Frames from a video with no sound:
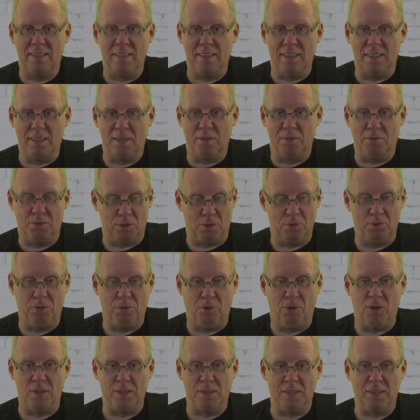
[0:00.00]
to
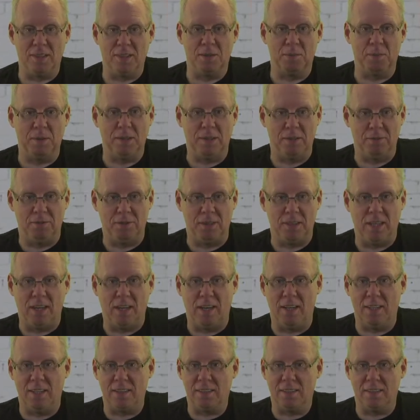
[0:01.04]
force a specific
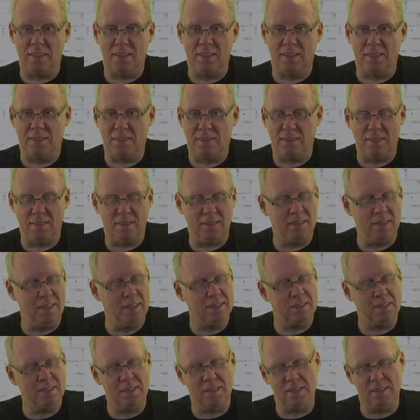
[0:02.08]
card,
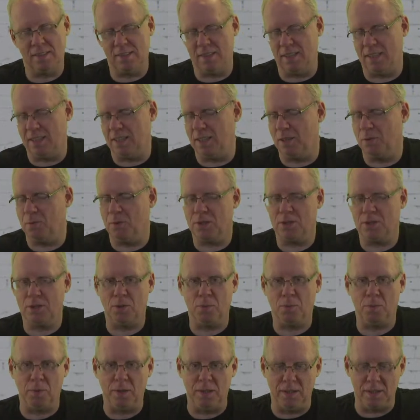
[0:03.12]
his thinking was so
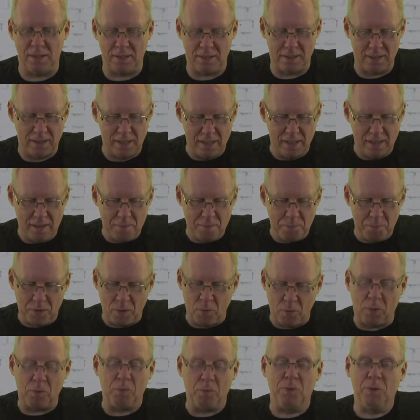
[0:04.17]
brilliant.
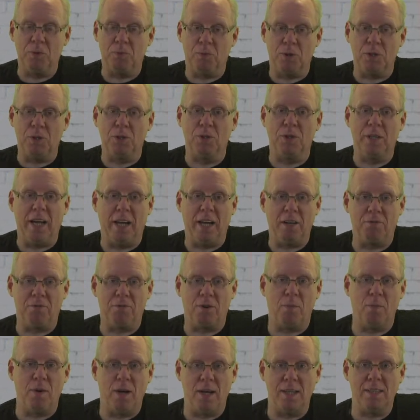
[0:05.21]
What you get
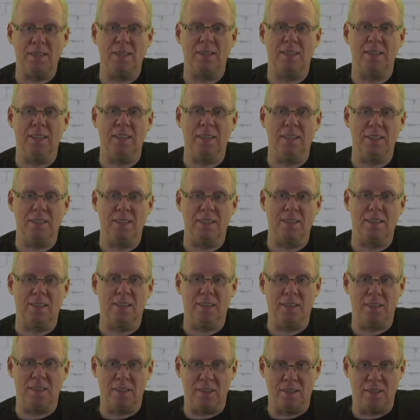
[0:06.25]
from us is
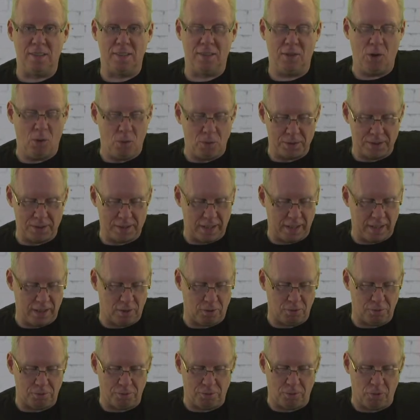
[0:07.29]
the whole set
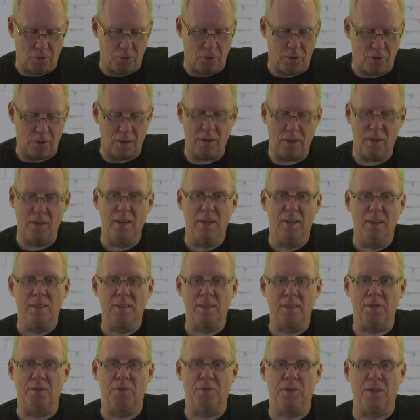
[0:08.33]
of 4
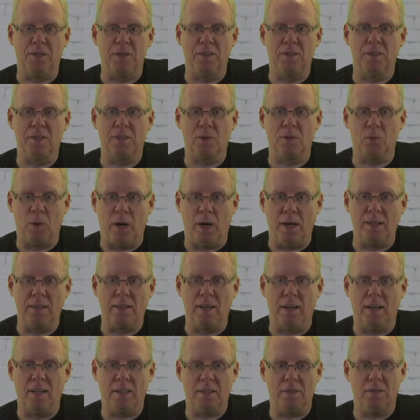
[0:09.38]
different
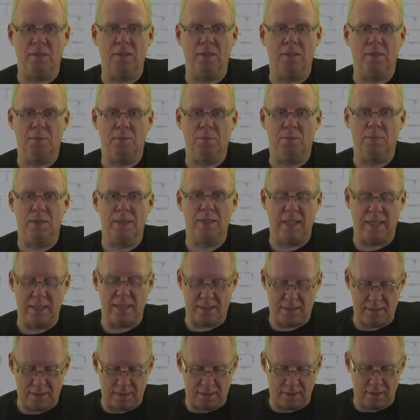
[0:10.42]
wildcard
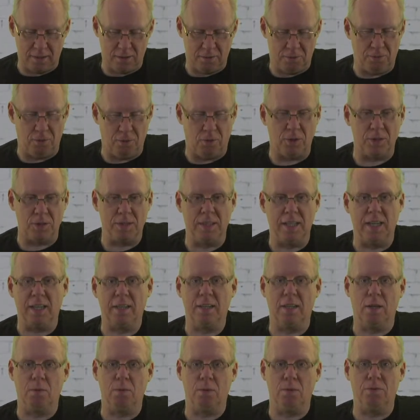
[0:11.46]
sets, a force deck
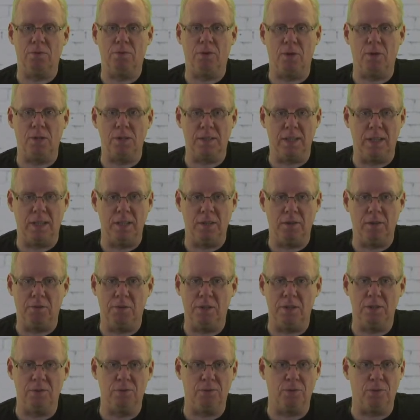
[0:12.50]
that will force any of
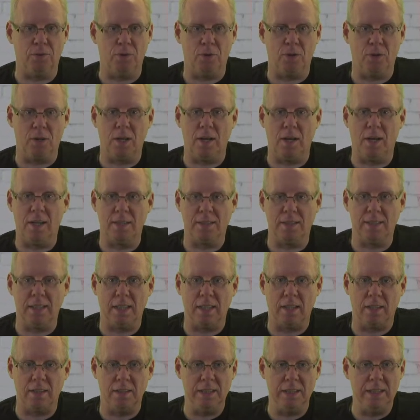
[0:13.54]
these 4 cards that
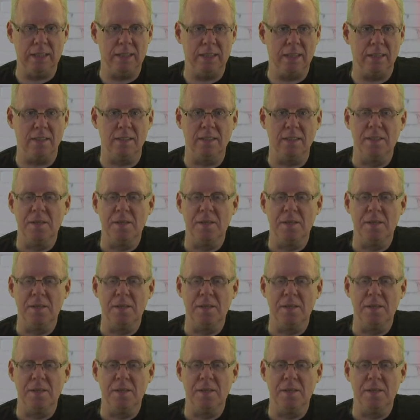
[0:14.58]
are needed.